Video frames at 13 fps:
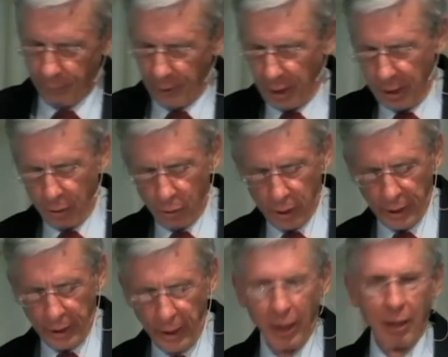I don't want
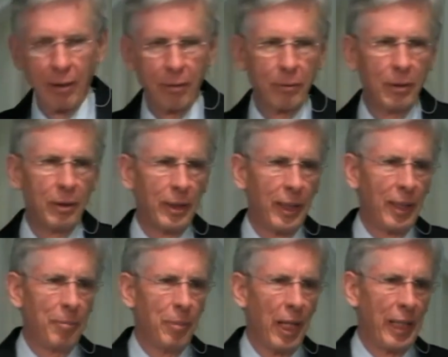to hear that
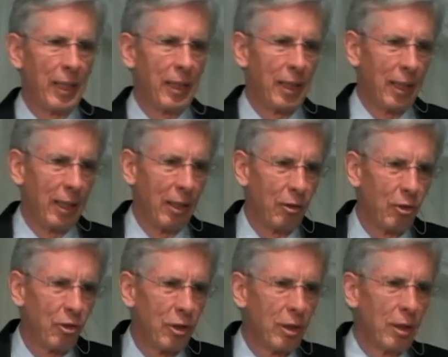anybody is